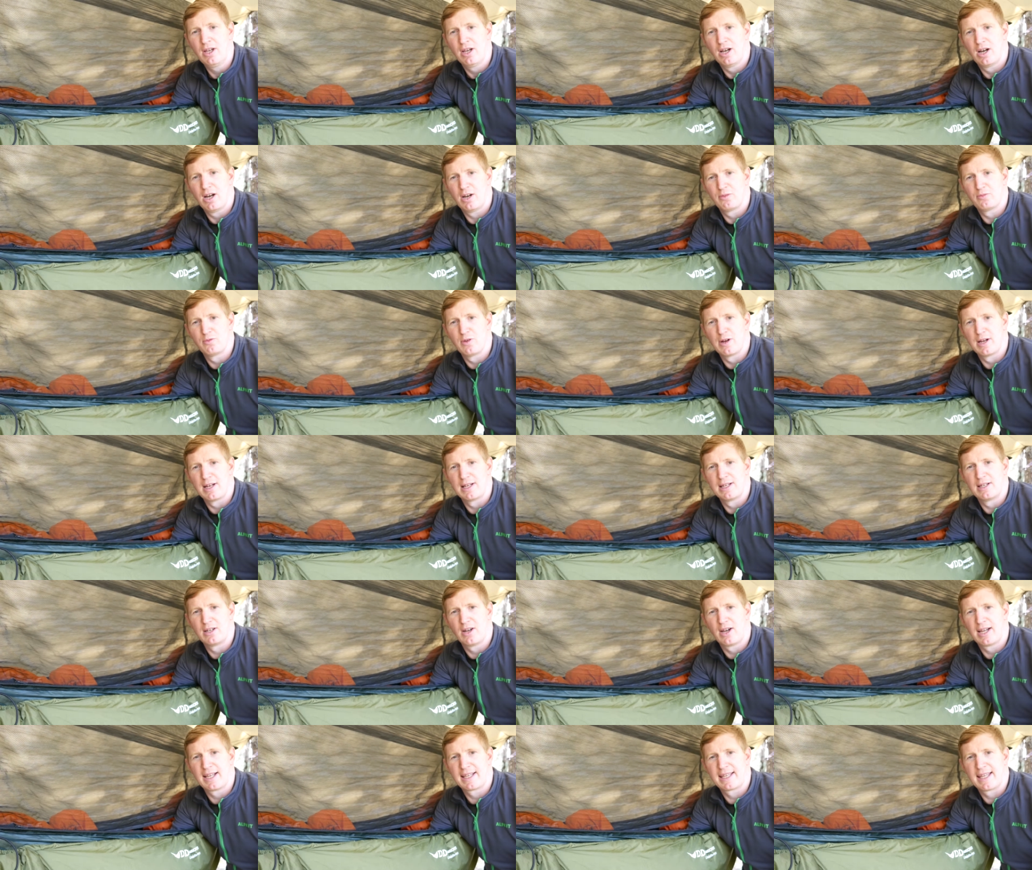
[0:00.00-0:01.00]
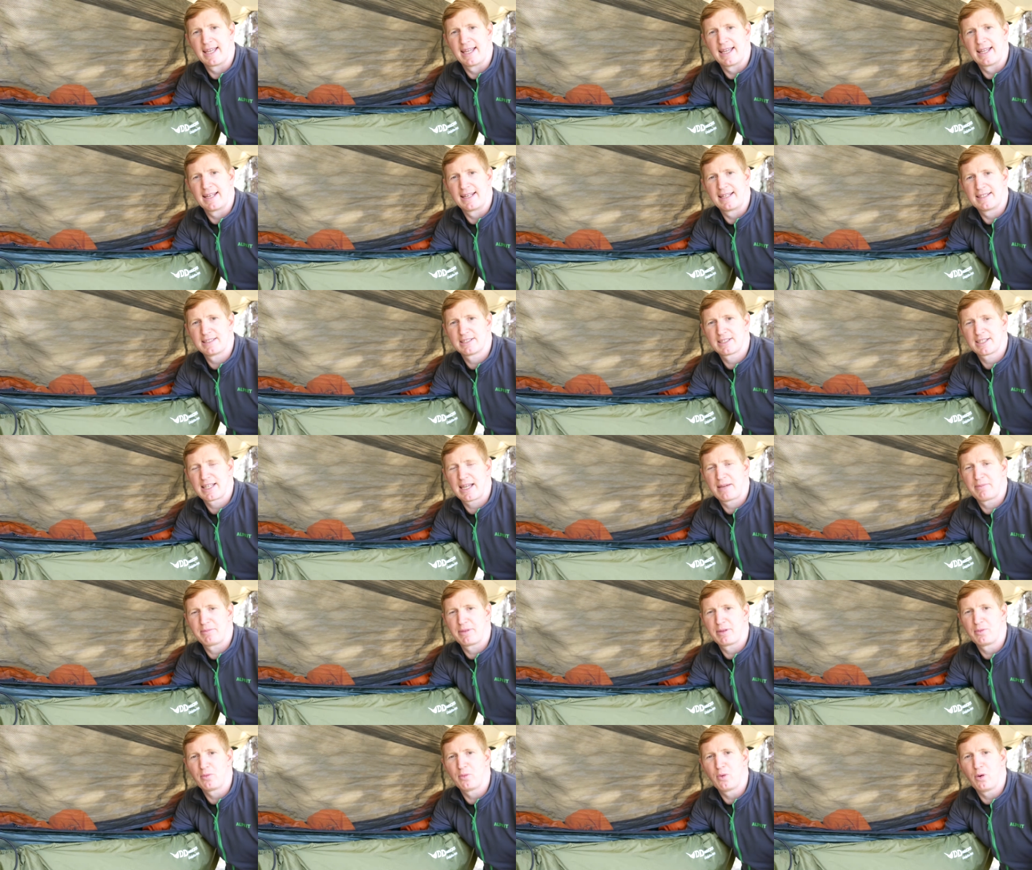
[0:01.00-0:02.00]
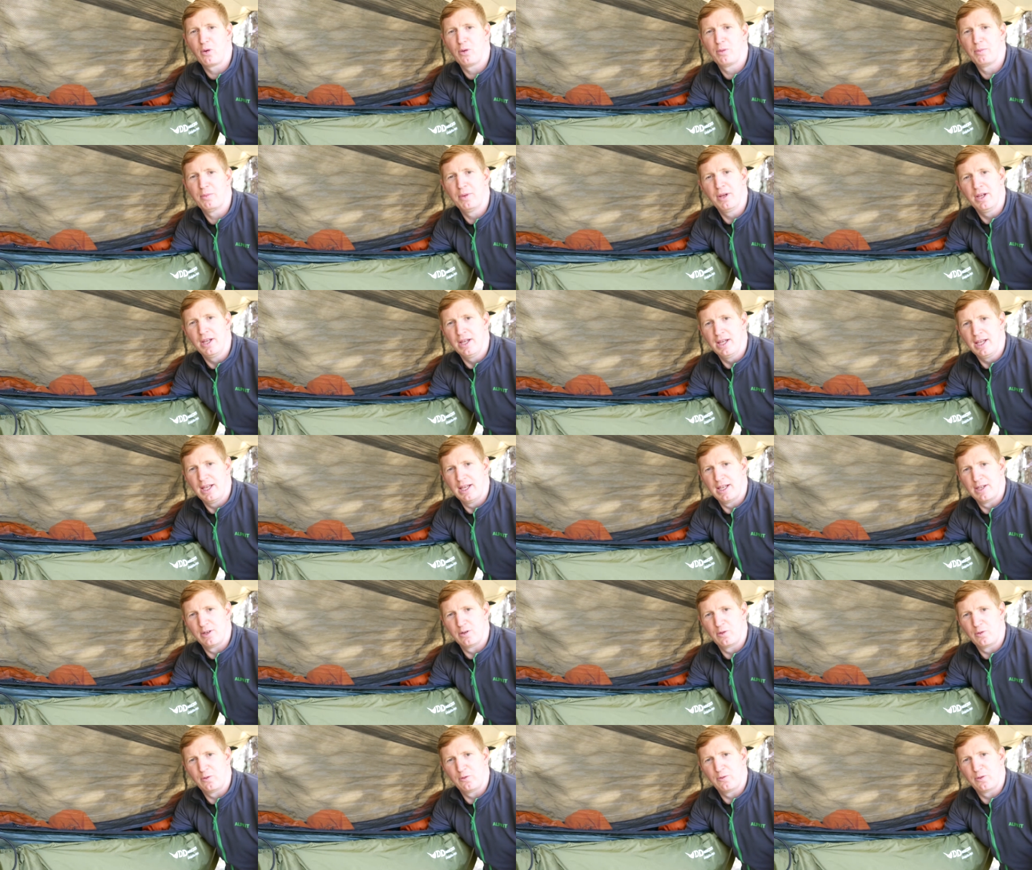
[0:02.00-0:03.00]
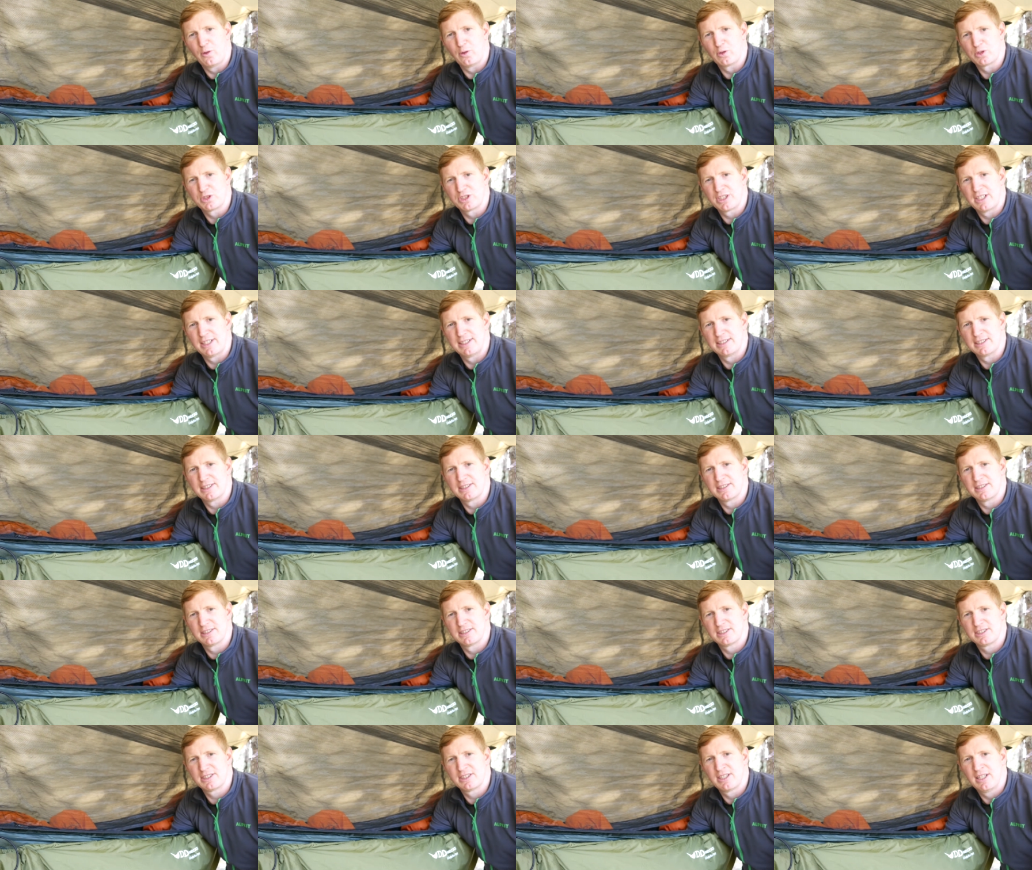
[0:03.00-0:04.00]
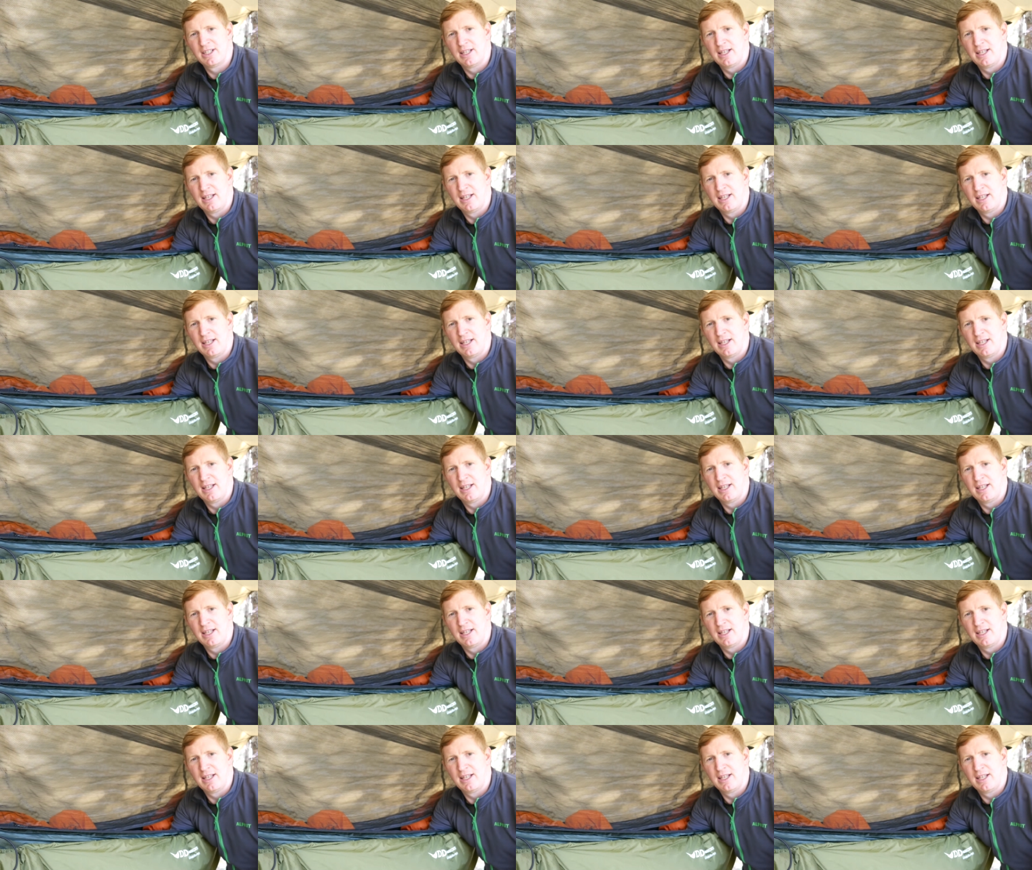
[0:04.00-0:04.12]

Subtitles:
I really like it. It's kept me warm in all 4 seasons,